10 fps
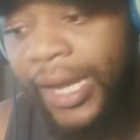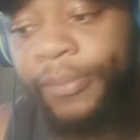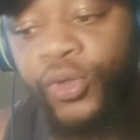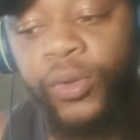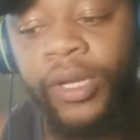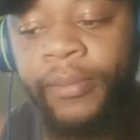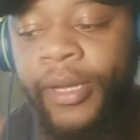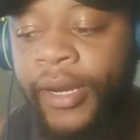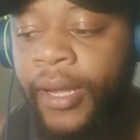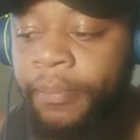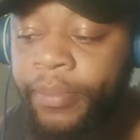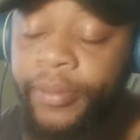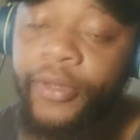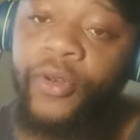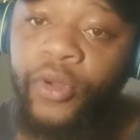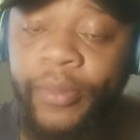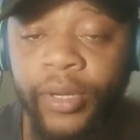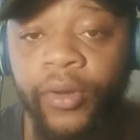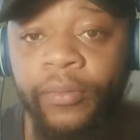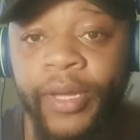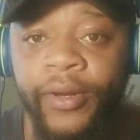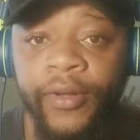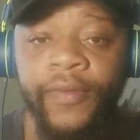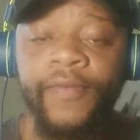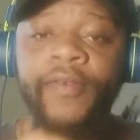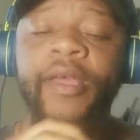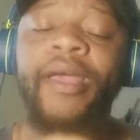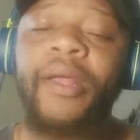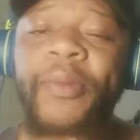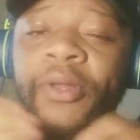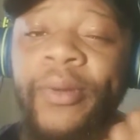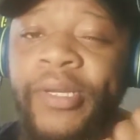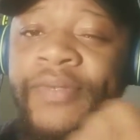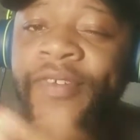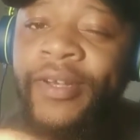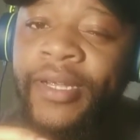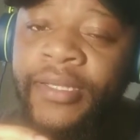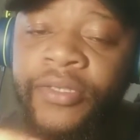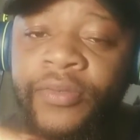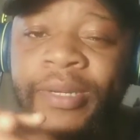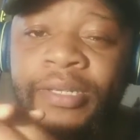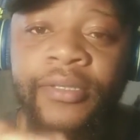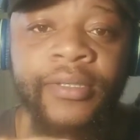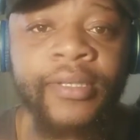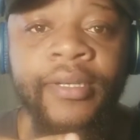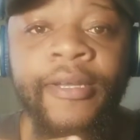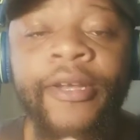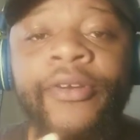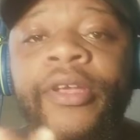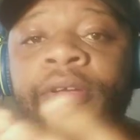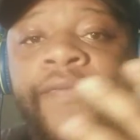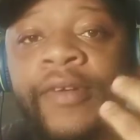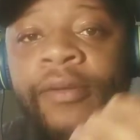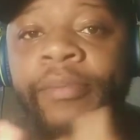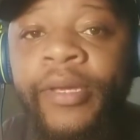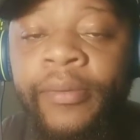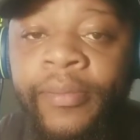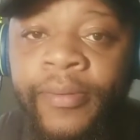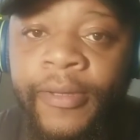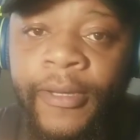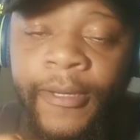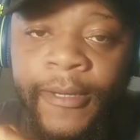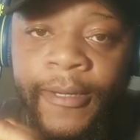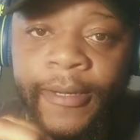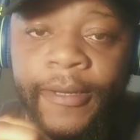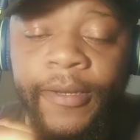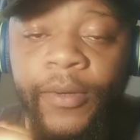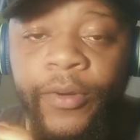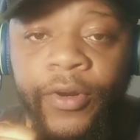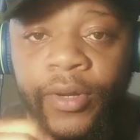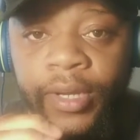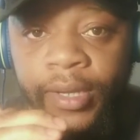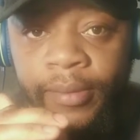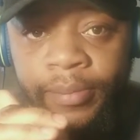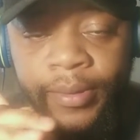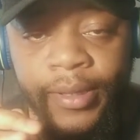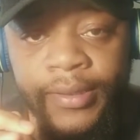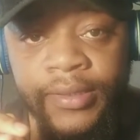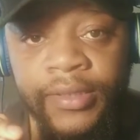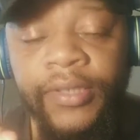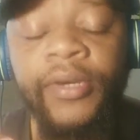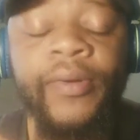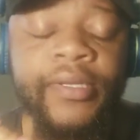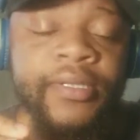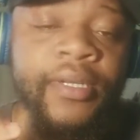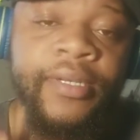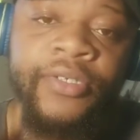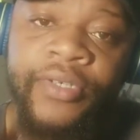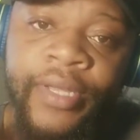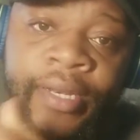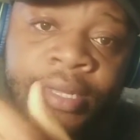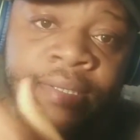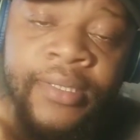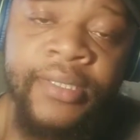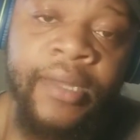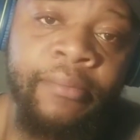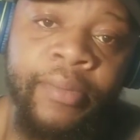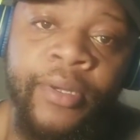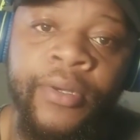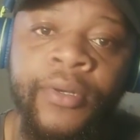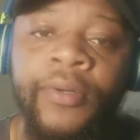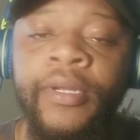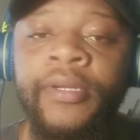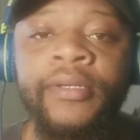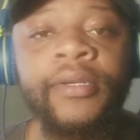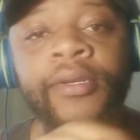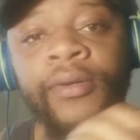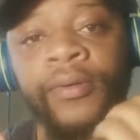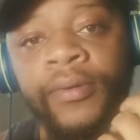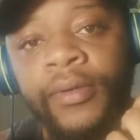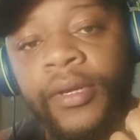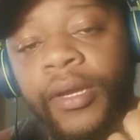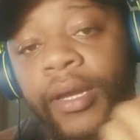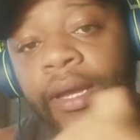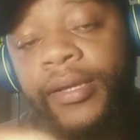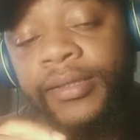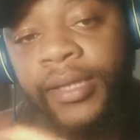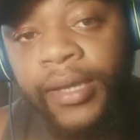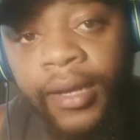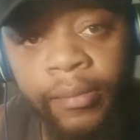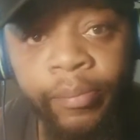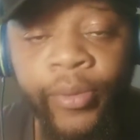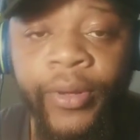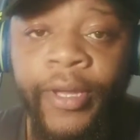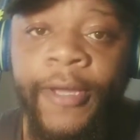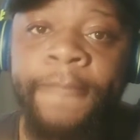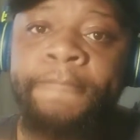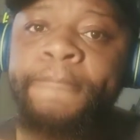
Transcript: Abdullah Manap Nurmagomedov, and we know he was very instrumental in the career of Khabib. Growing up, as he started training in Sambo, and as a young boy,